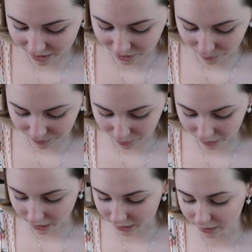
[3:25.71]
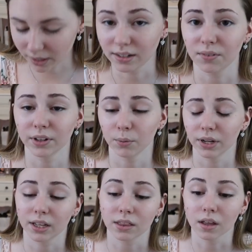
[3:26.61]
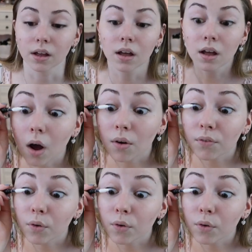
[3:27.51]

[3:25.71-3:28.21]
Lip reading: I don't know, I really like it. I definitely want to get the